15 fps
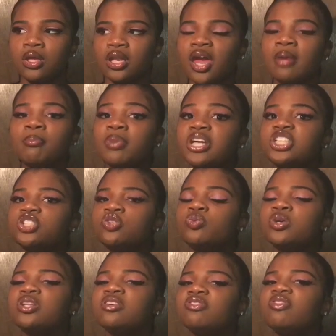Like, bitch, you
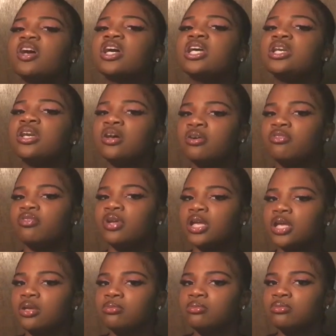really fucking dumb for
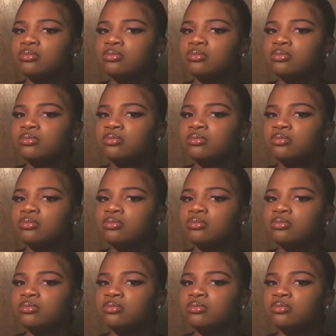that.